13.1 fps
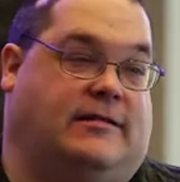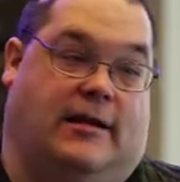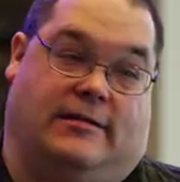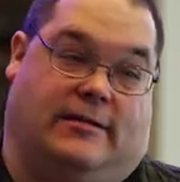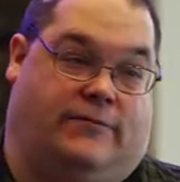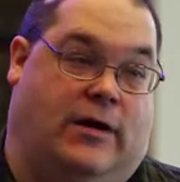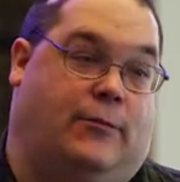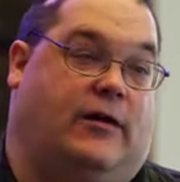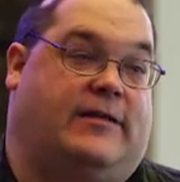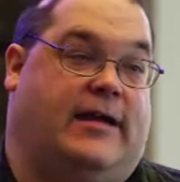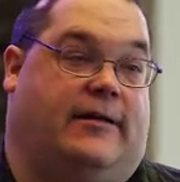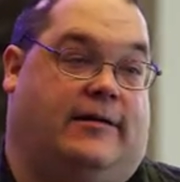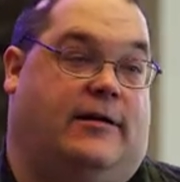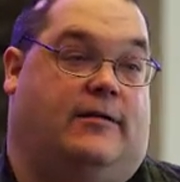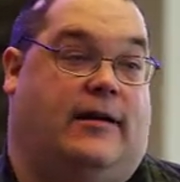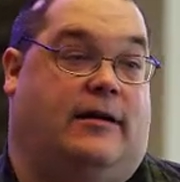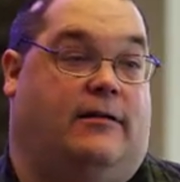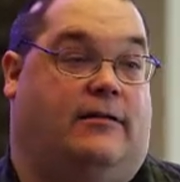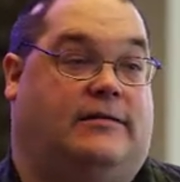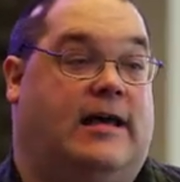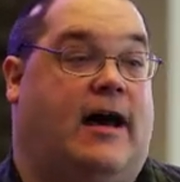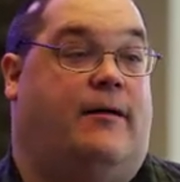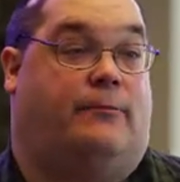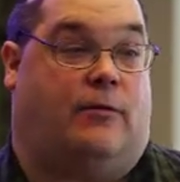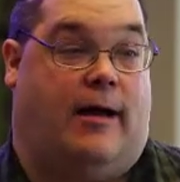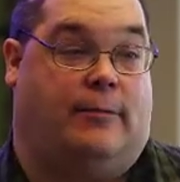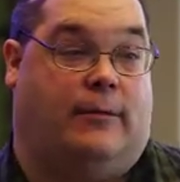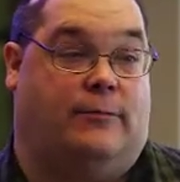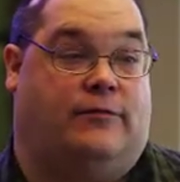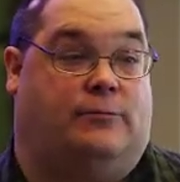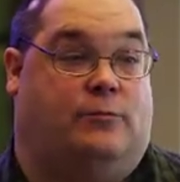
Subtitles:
tons of frameworks out there that solve problems